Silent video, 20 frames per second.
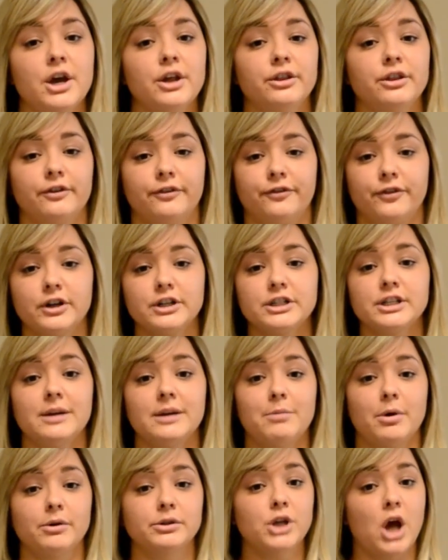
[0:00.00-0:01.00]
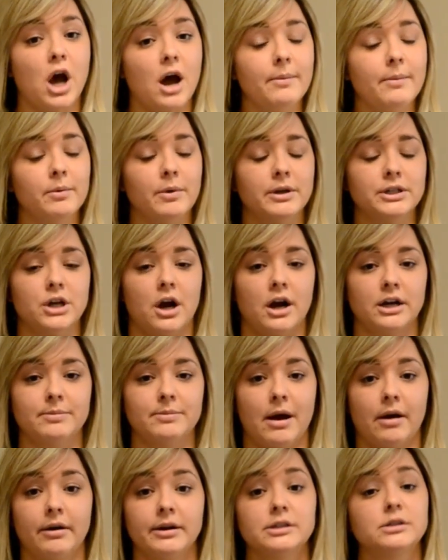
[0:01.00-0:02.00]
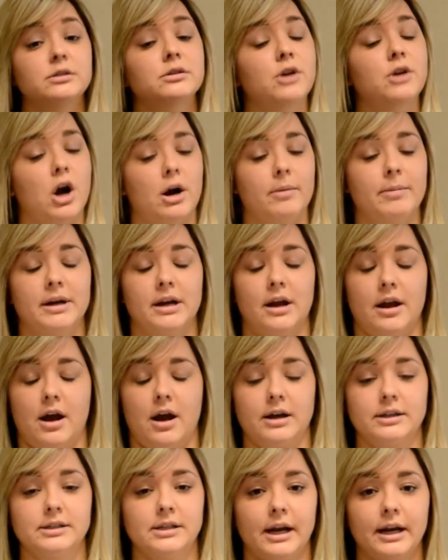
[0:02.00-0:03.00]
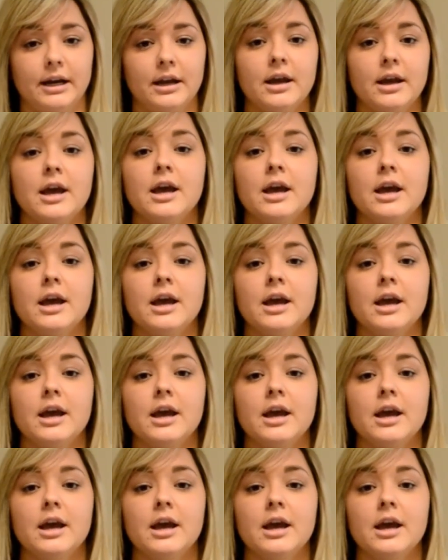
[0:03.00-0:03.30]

The first and most common one talked about is carbon dioxide.